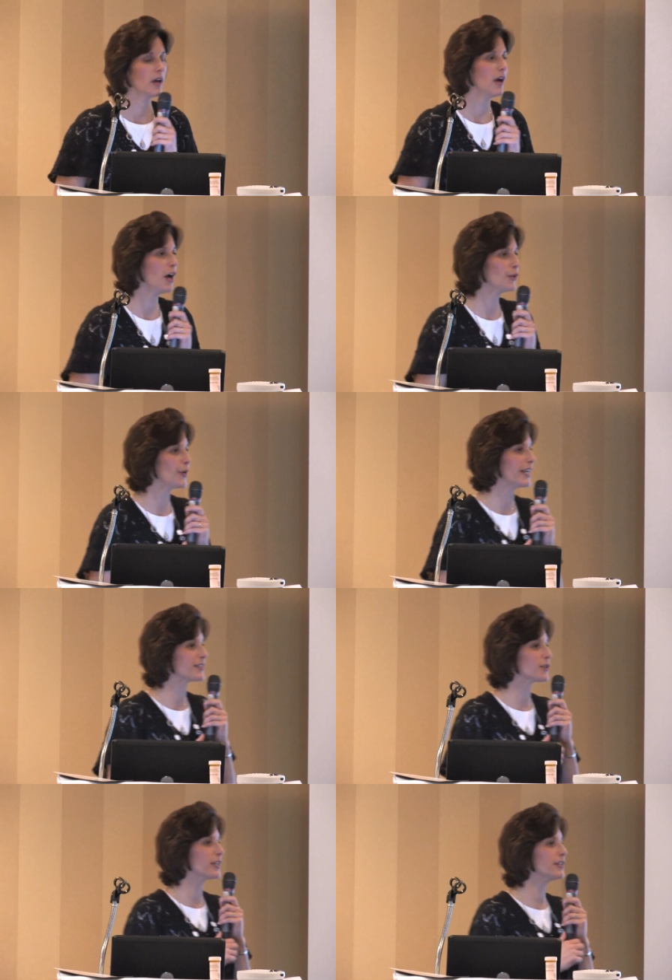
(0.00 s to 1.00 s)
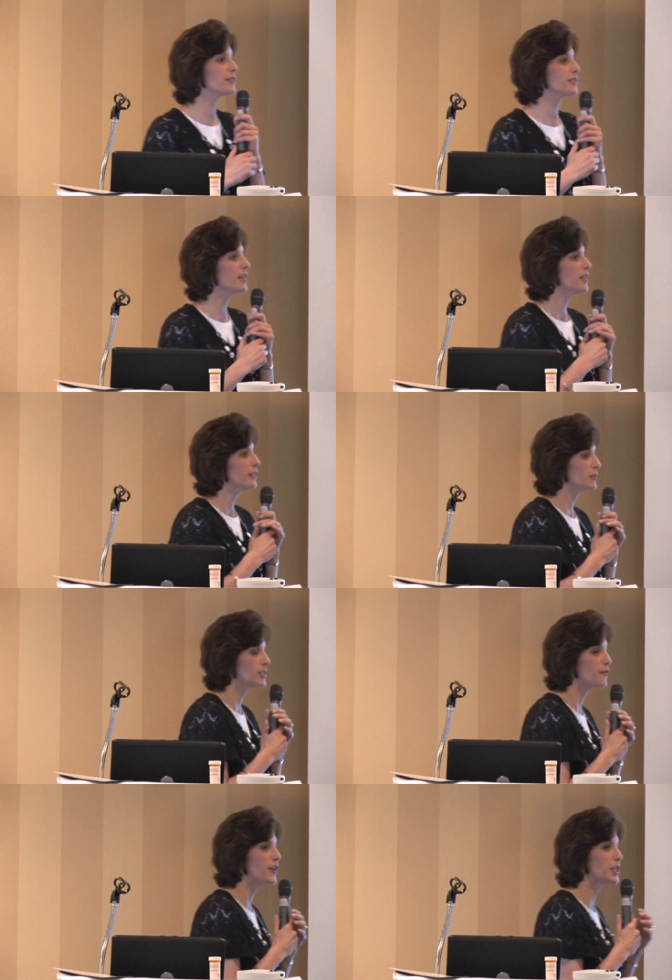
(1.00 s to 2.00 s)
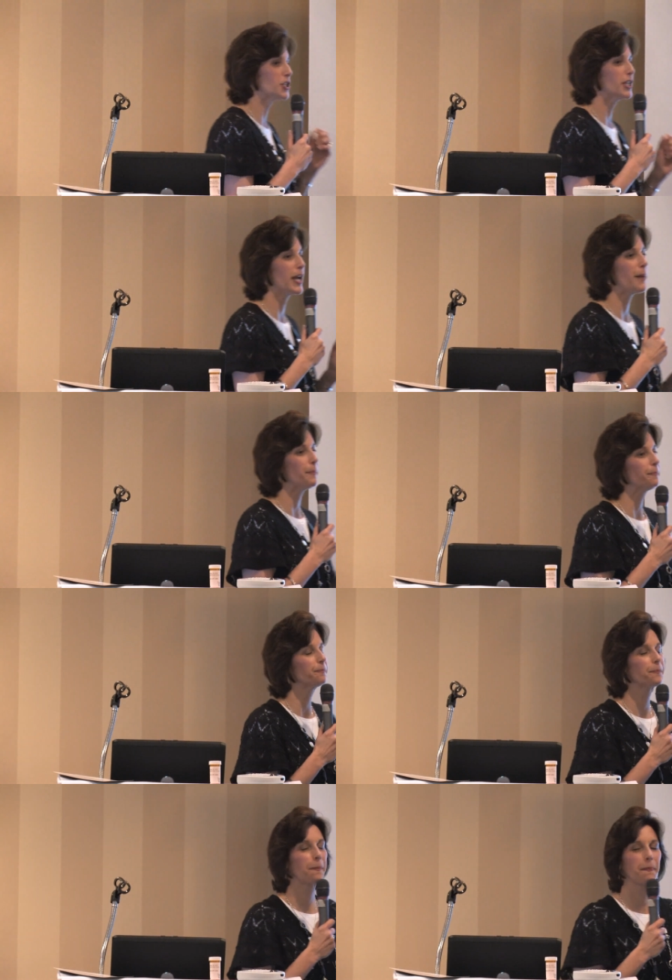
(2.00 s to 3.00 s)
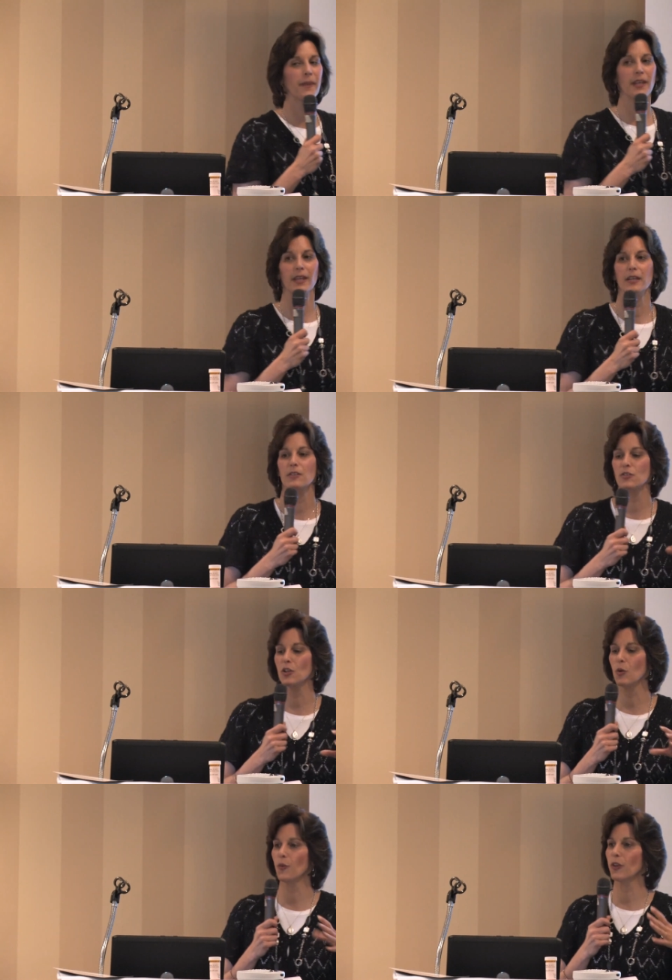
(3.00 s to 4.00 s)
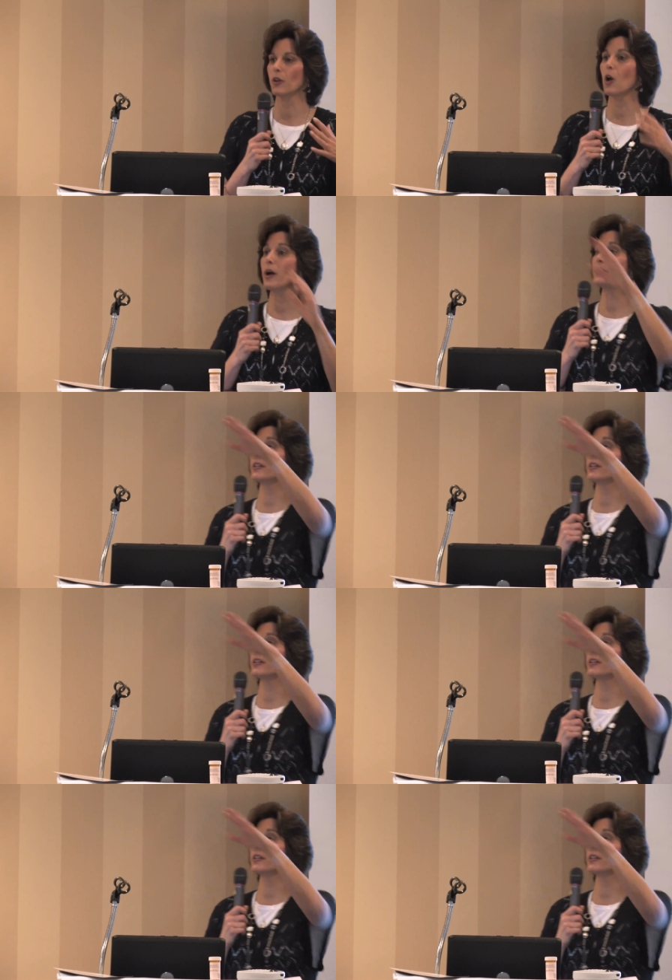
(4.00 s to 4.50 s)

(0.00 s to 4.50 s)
All right, so here's just finishing up. So, oh, I'm